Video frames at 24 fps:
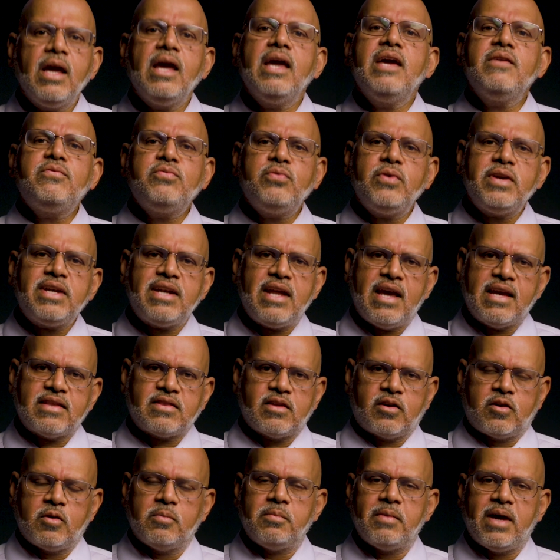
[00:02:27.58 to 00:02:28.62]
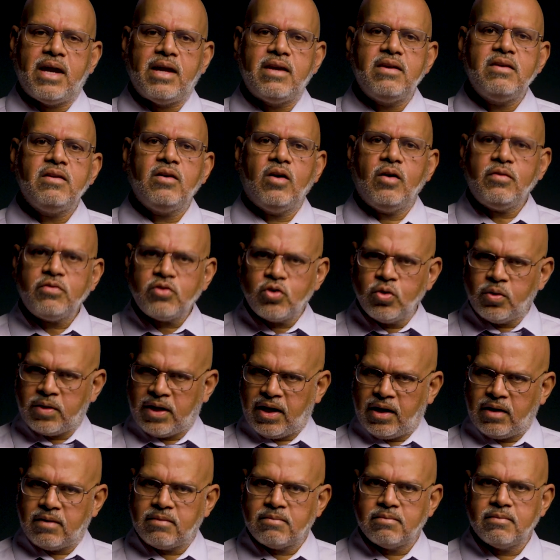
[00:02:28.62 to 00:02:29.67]
If we take the domain of
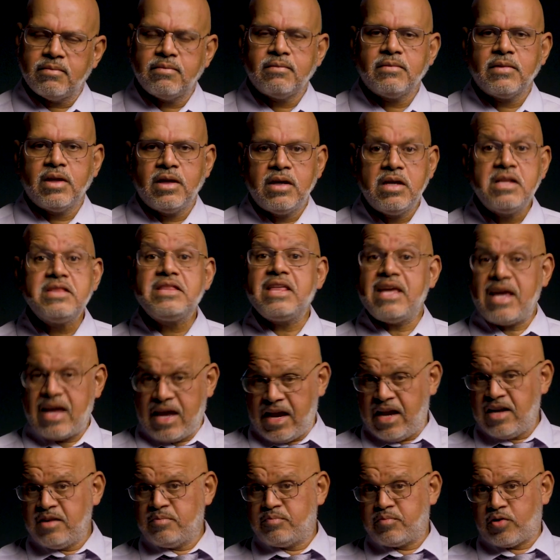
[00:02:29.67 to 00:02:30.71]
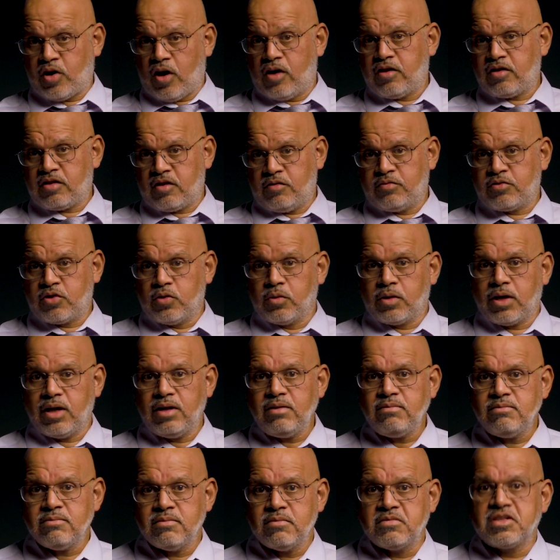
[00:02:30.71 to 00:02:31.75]
cooking, the end product of cooking,
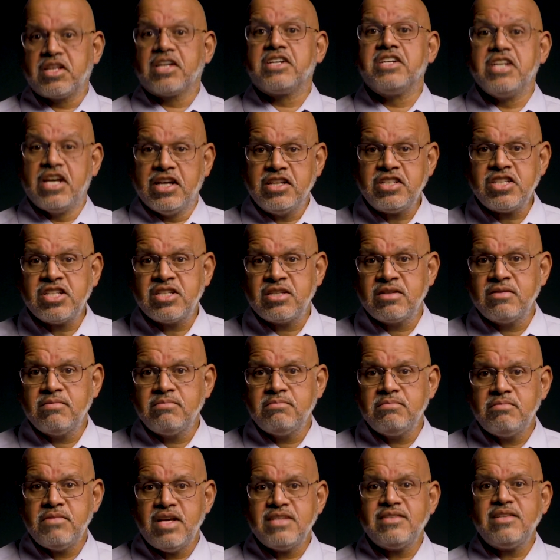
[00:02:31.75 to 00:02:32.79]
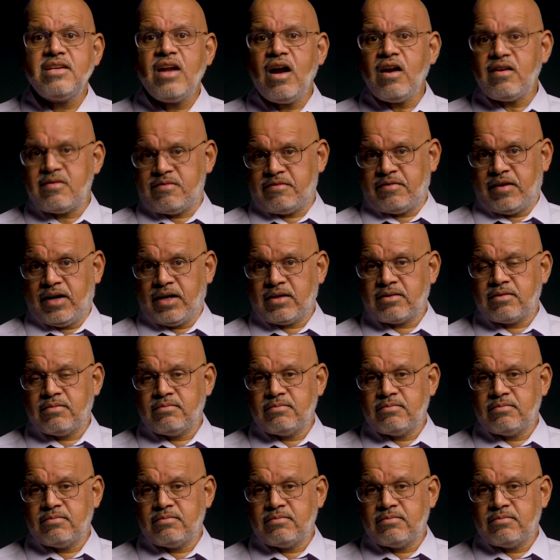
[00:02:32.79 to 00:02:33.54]
the dish, is an artifact